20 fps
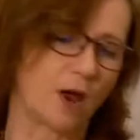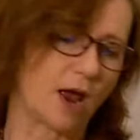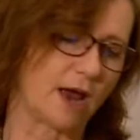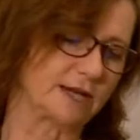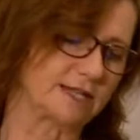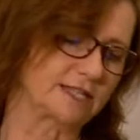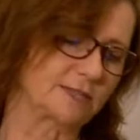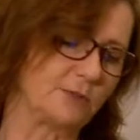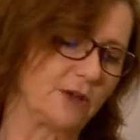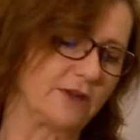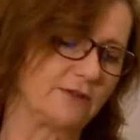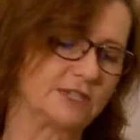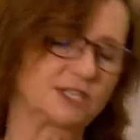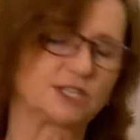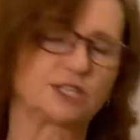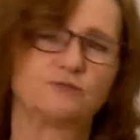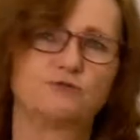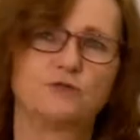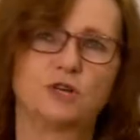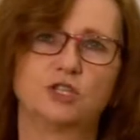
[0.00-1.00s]

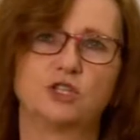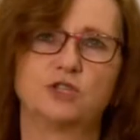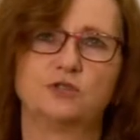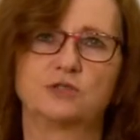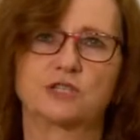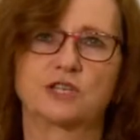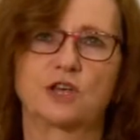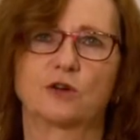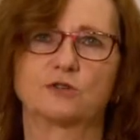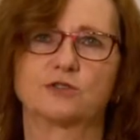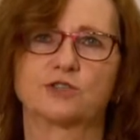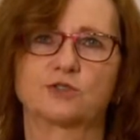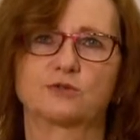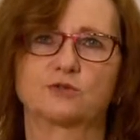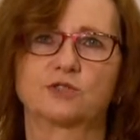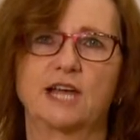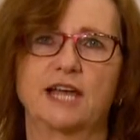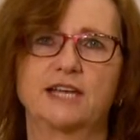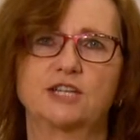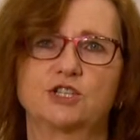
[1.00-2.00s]
experienced a reduced
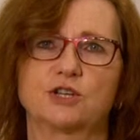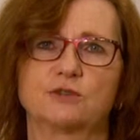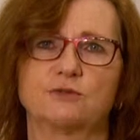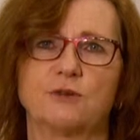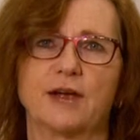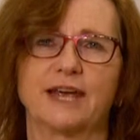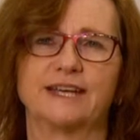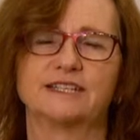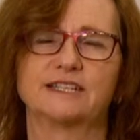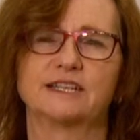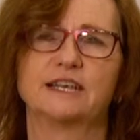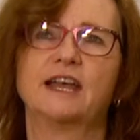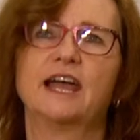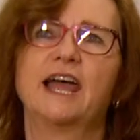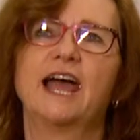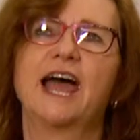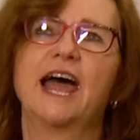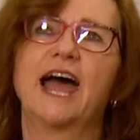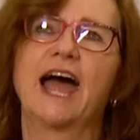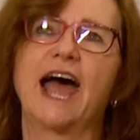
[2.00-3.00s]
consultation rate,
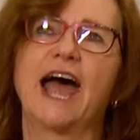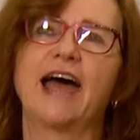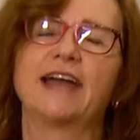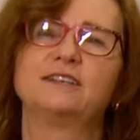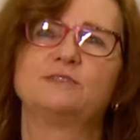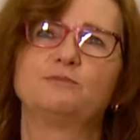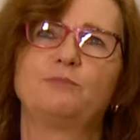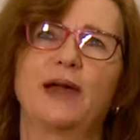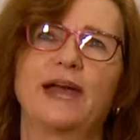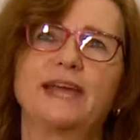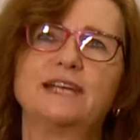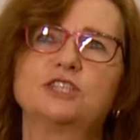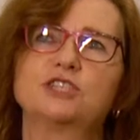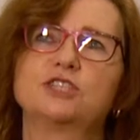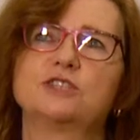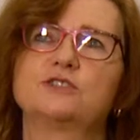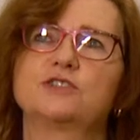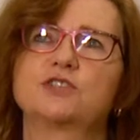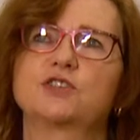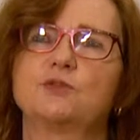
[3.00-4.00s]
and
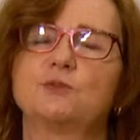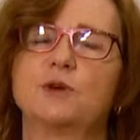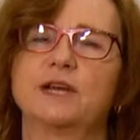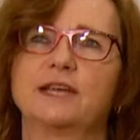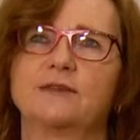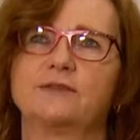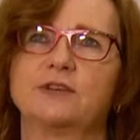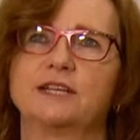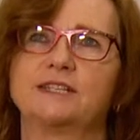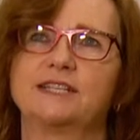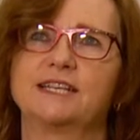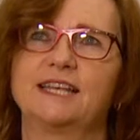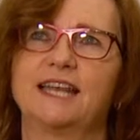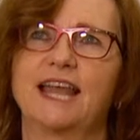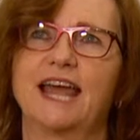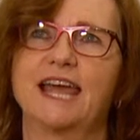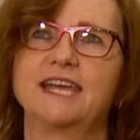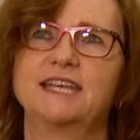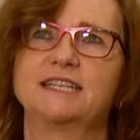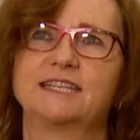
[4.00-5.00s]
patients who were given a
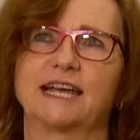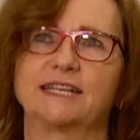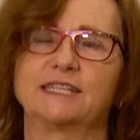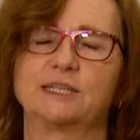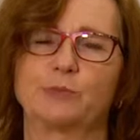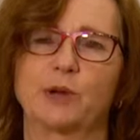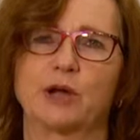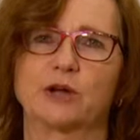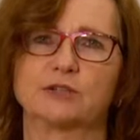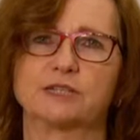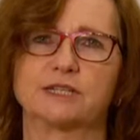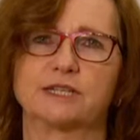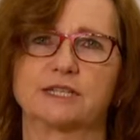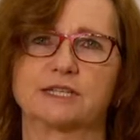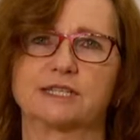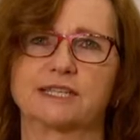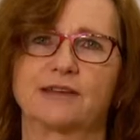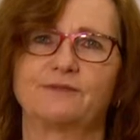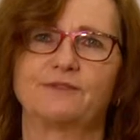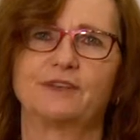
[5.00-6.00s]
delayed
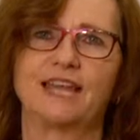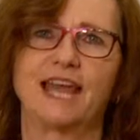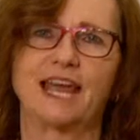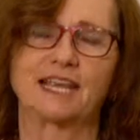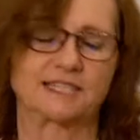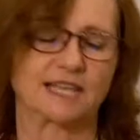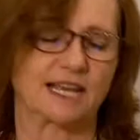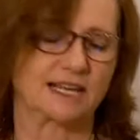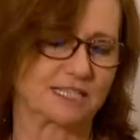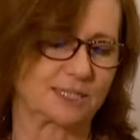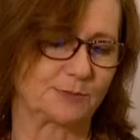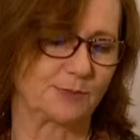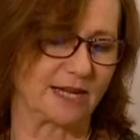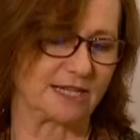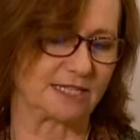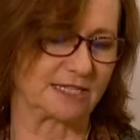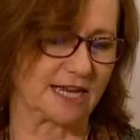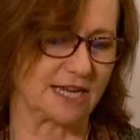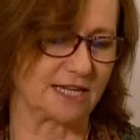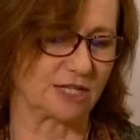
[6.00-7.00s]
antibiotics have less
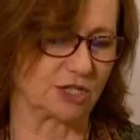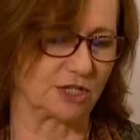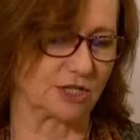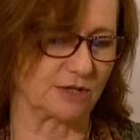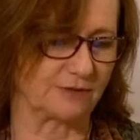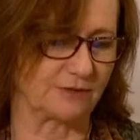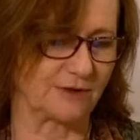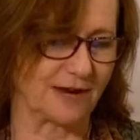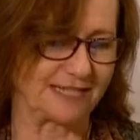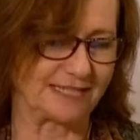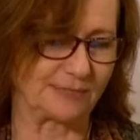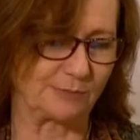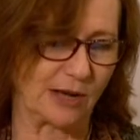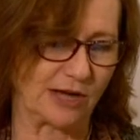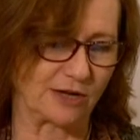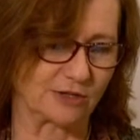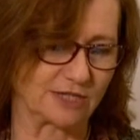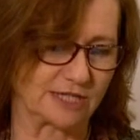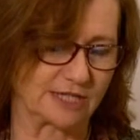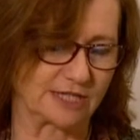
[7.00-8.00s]
expectation for
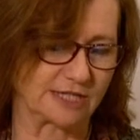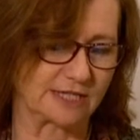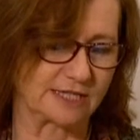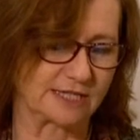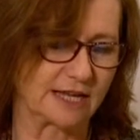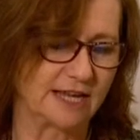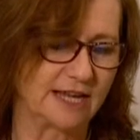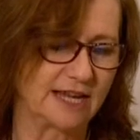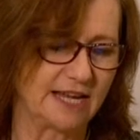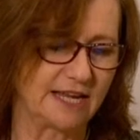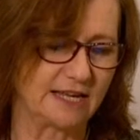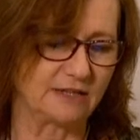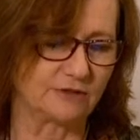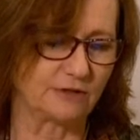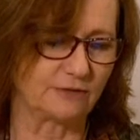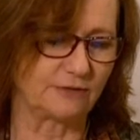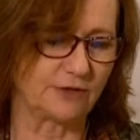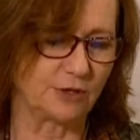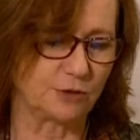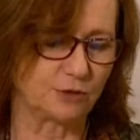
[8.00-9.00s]
antibiotics in
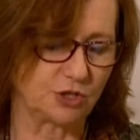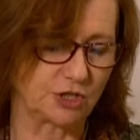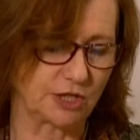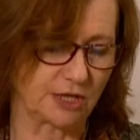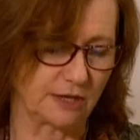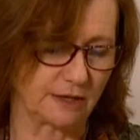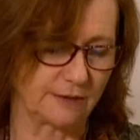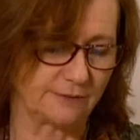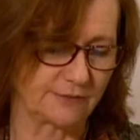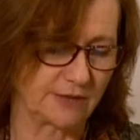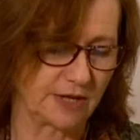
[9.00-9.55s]
the future.